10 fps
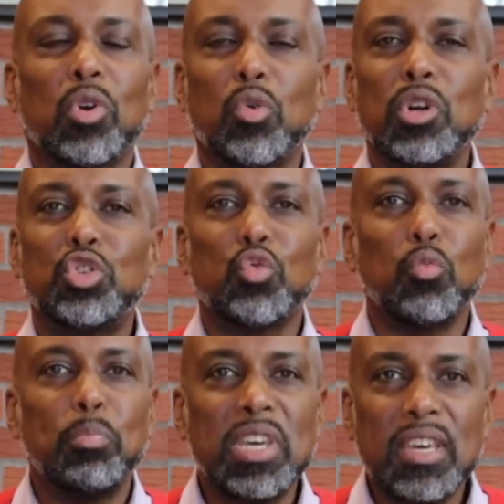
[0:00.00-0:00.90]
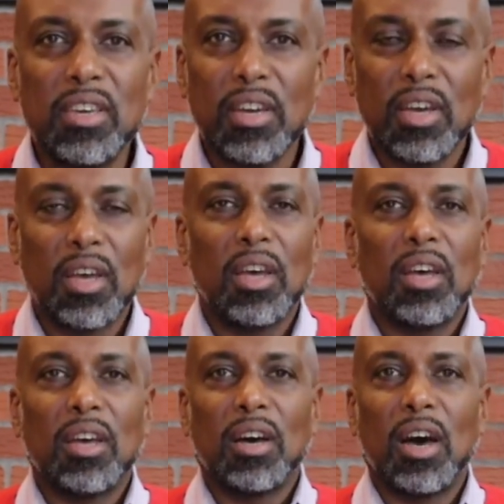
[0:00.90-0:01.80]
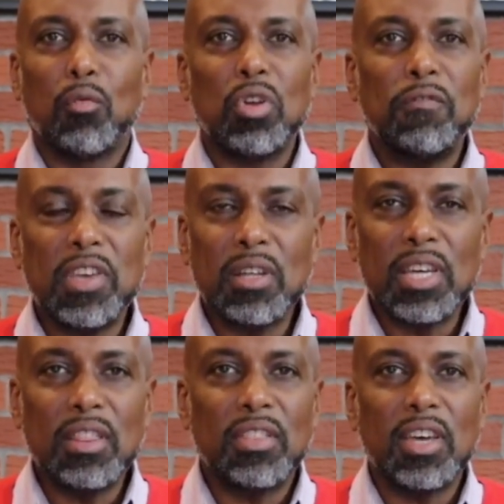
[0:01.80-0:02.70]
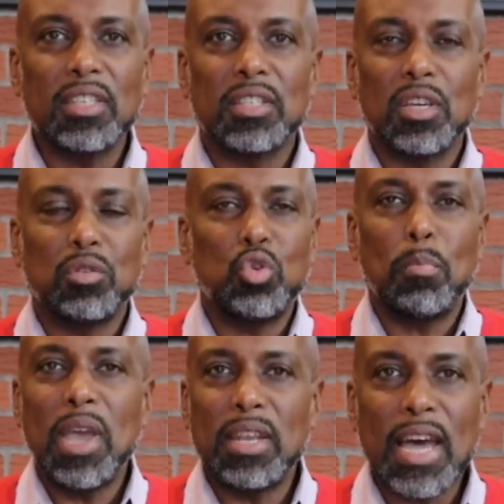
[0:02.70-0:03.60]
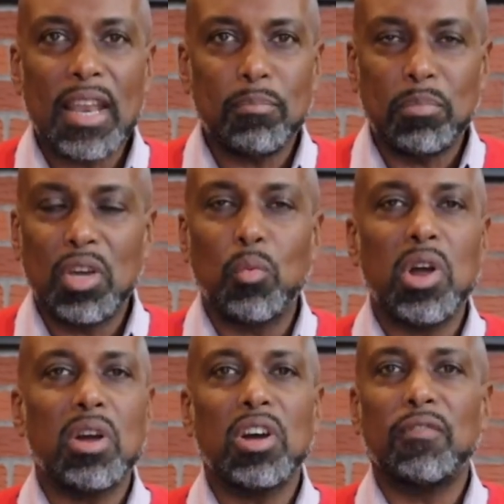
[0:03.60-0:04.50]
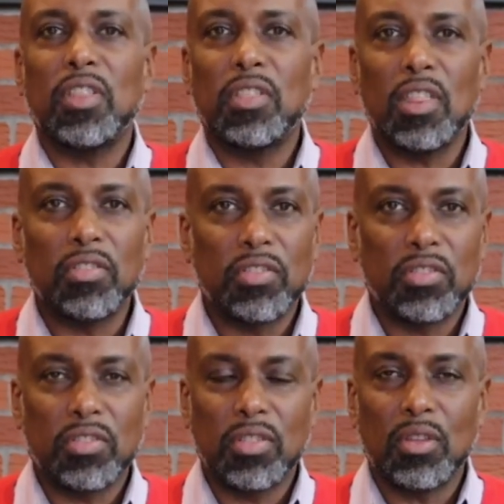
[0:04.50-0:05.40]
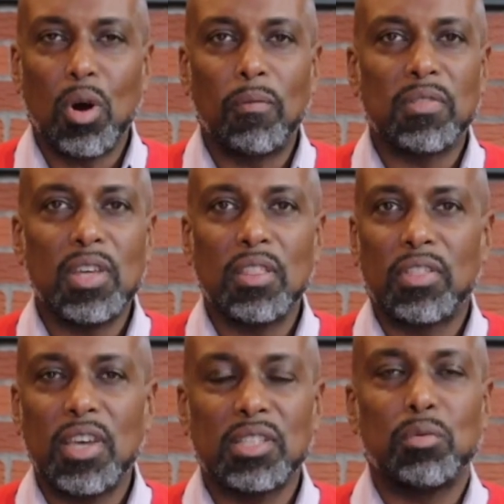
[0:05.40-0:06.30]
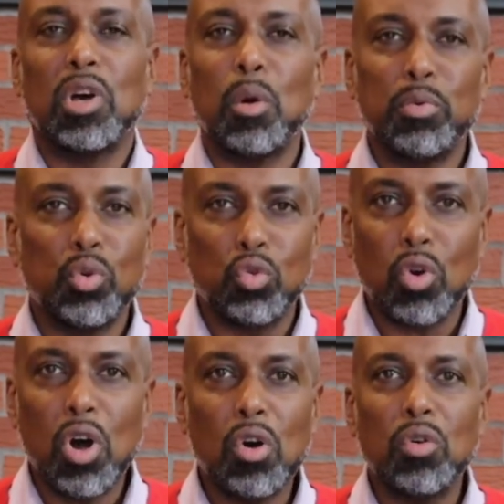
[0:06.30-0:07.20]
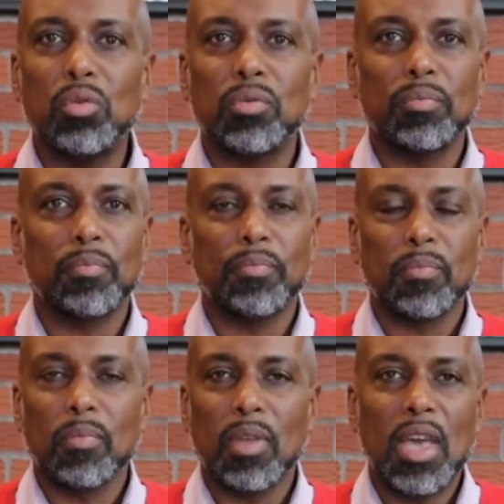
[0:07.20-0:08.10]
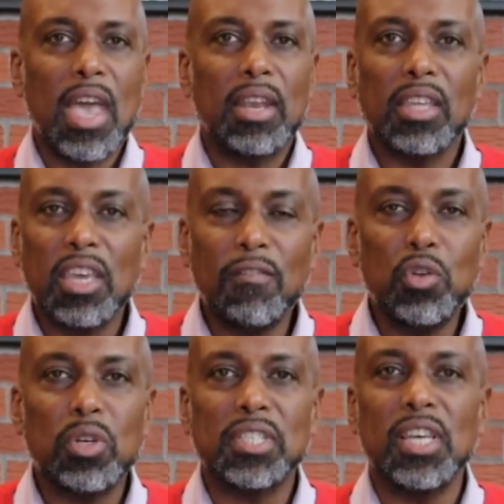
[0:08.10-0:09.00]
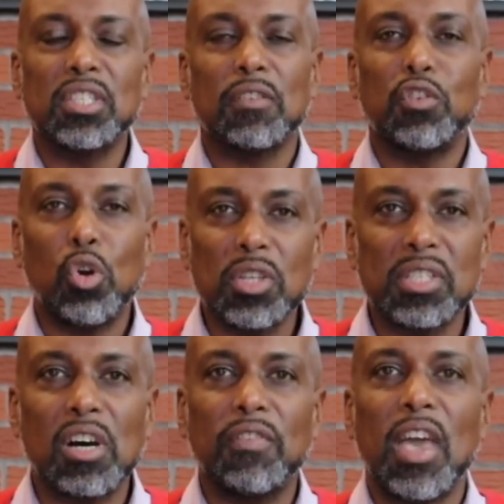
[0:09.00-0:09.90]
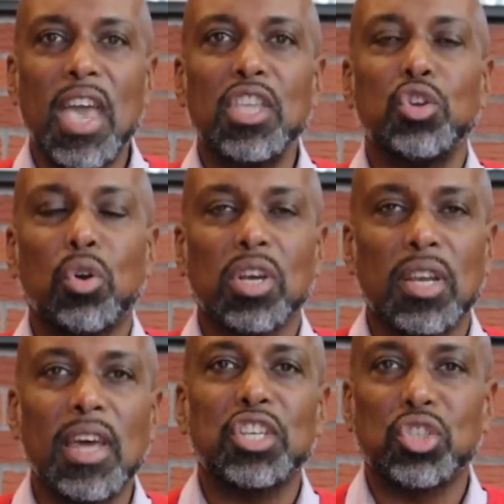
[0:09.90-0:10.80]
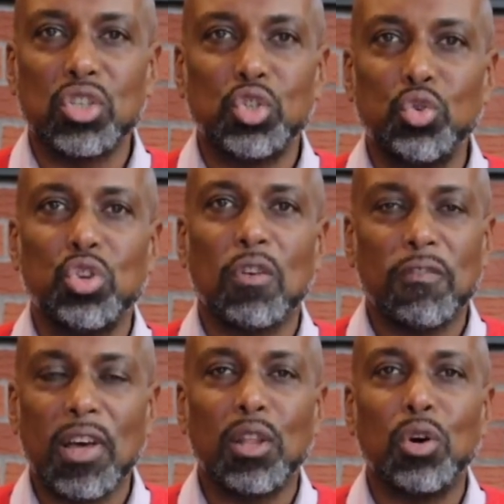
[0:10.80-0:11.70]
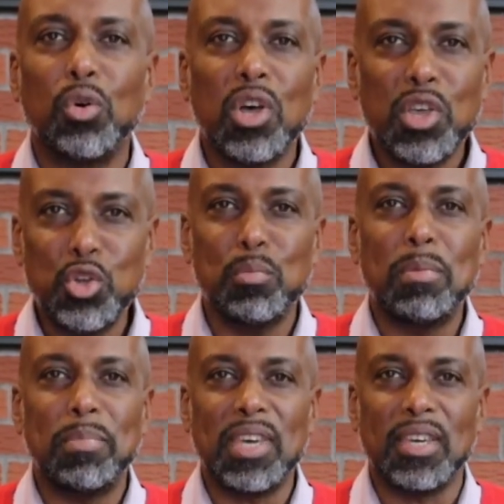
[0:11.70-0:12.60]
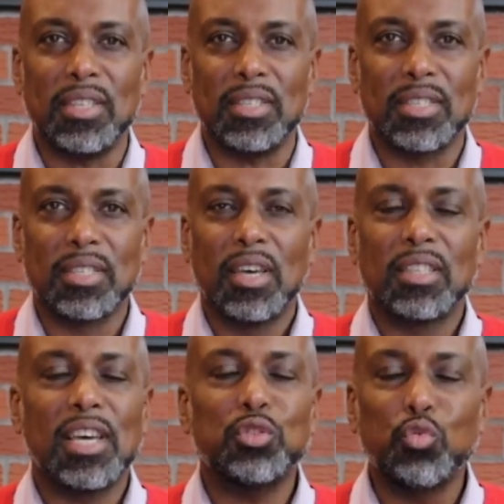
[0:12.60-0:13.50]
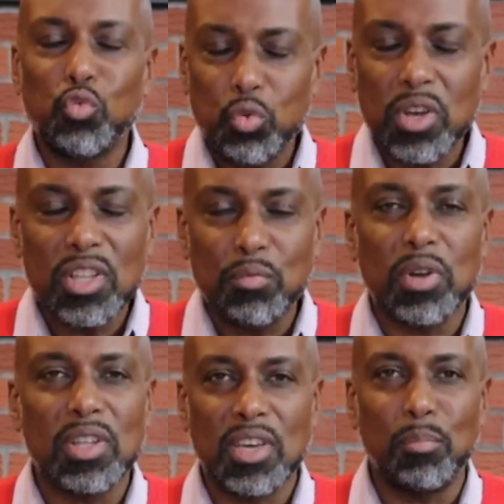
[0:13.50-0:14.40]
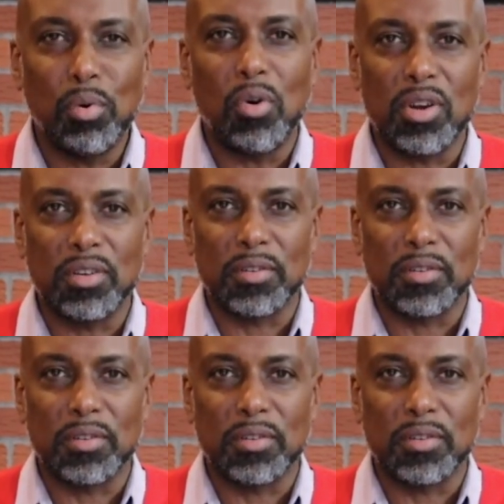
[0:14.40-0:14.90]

We're going to be revealing things that you may not be aware of, and that hopefully things that will help you grow and give you a sense of yourself and your connection to your fellow human beings. That's really, really important.